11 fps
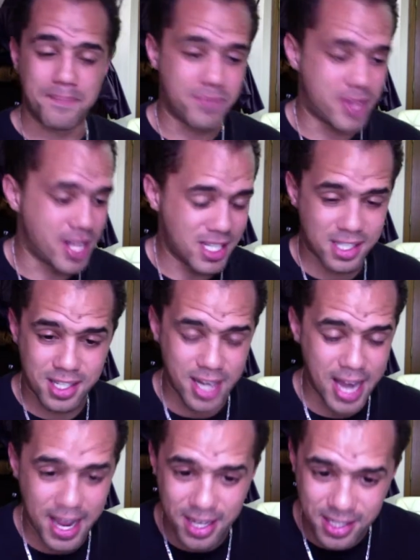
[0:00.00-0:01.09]
This
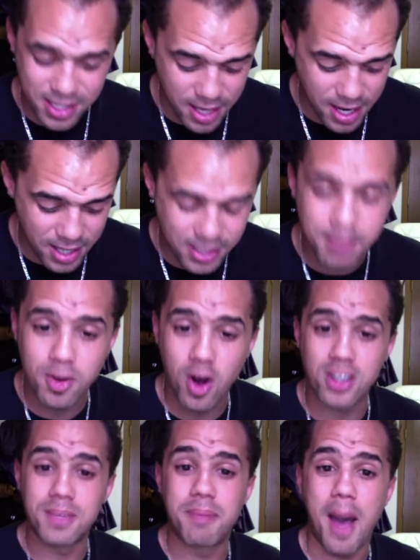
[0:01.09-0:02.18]
seminar is
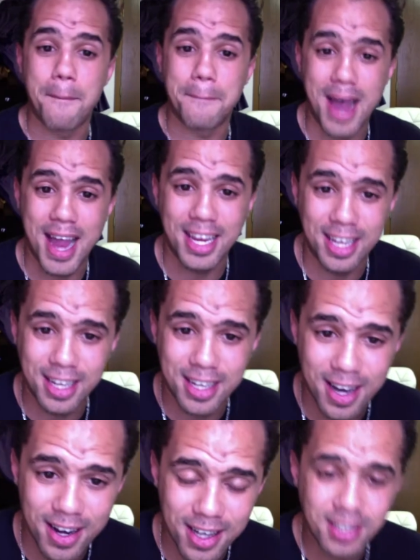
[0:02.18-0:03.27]
about
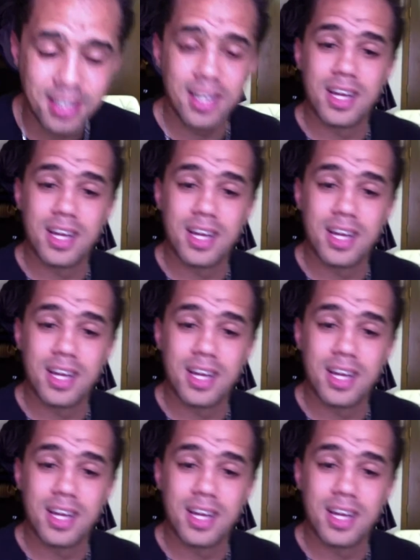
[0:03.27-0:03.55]
MyEcon,